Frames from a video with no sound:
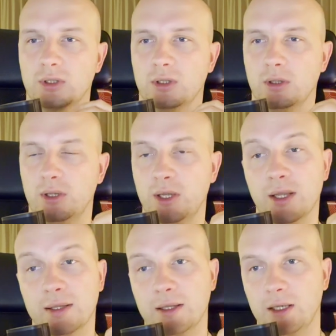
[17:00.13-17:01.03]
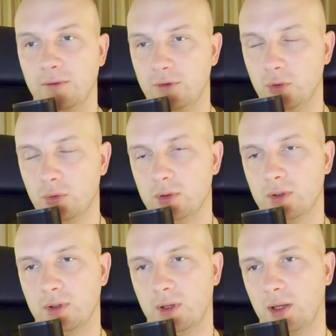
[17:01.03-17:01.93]
yet reviewed
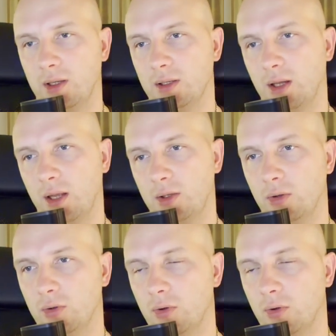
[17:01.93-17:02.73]
and I don't